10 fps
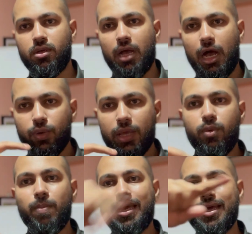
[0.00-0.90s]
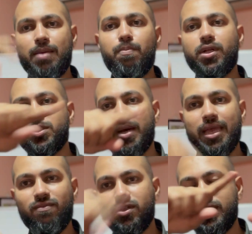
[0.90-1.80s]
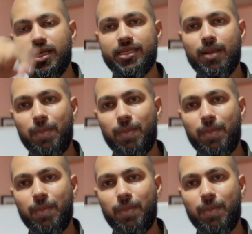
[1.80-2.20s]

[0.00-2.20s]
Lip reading: How can we make an impulse buy every single day and